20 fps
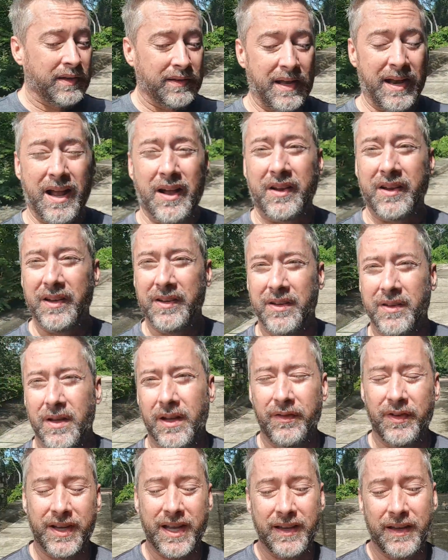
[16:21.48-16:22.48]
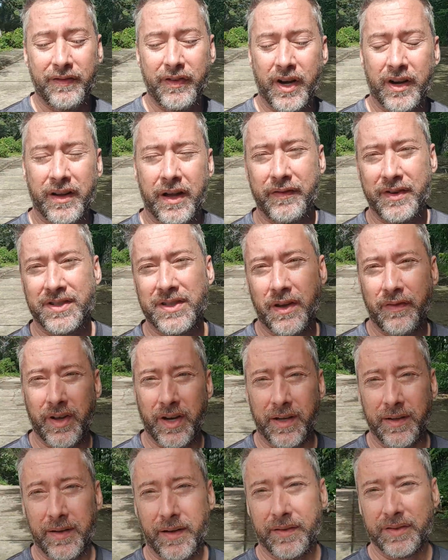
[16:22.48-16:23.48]
Then how can you, if you don't love yourself, how
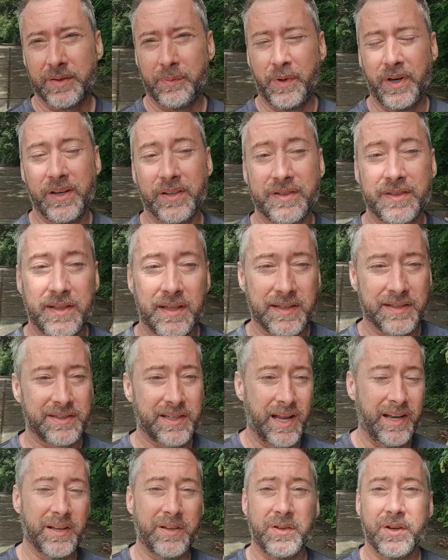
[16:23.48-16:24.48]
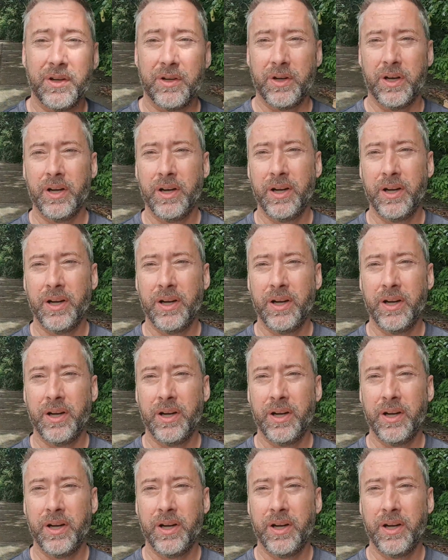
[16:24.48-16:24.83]
can you love someone else? And it's kind of true.